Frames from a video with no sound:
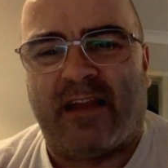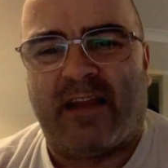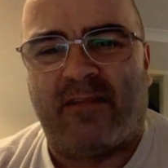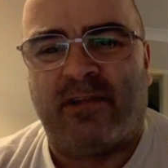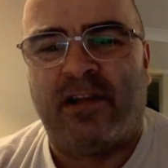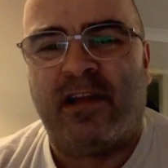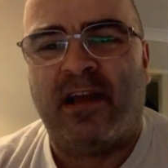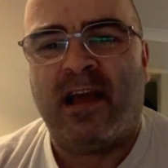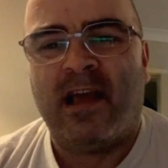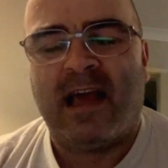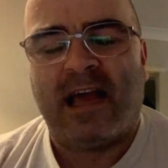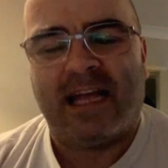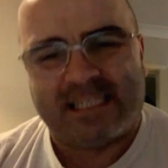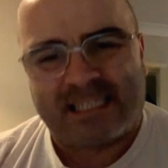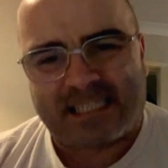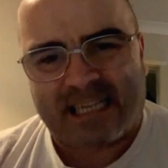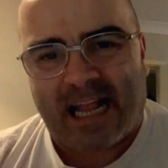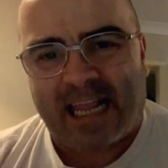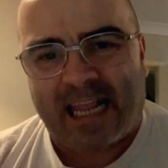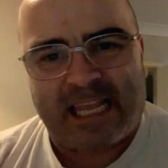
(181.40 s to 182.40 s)
and
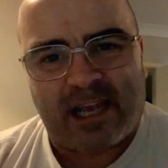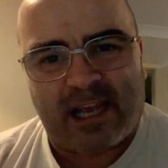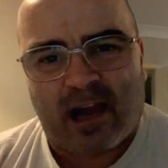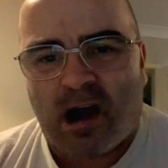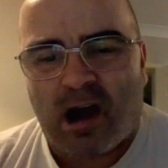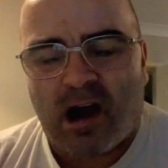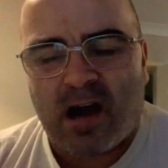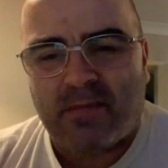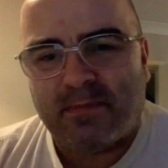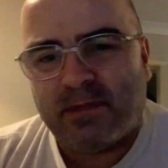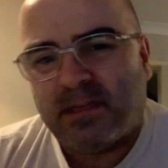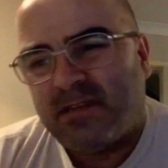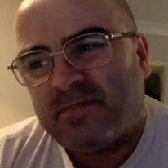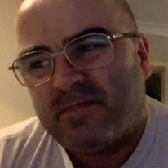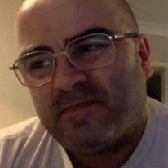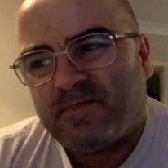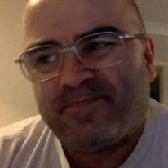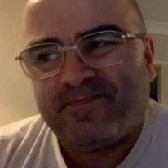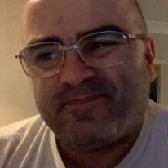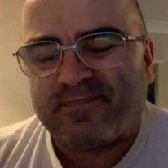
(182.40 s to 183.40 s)
staying calm and
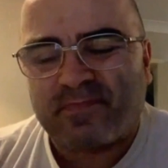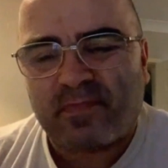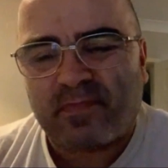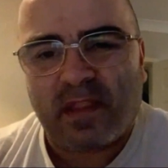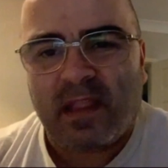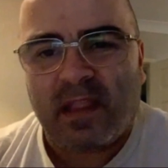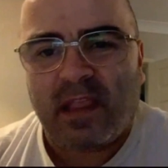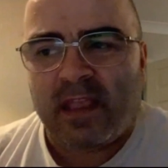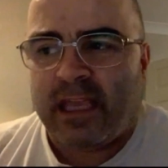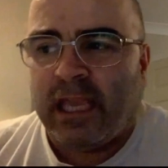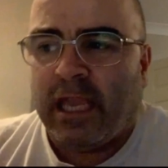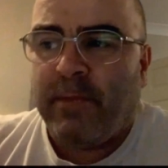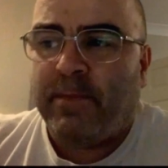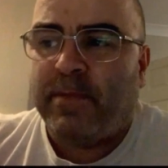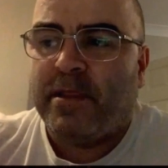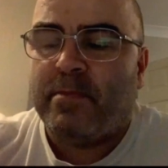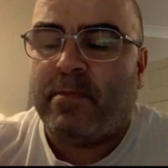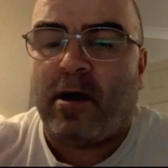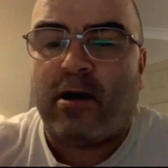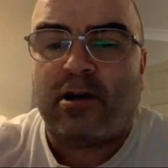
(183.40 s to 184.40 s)
keeping the
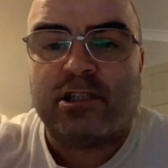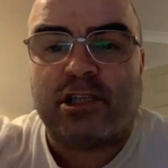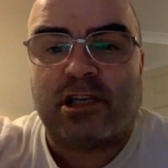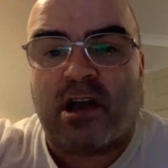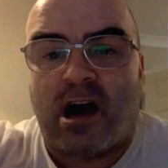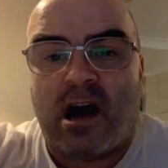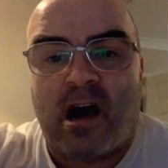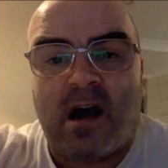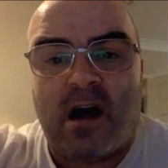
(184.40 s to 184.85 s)
boxer calm.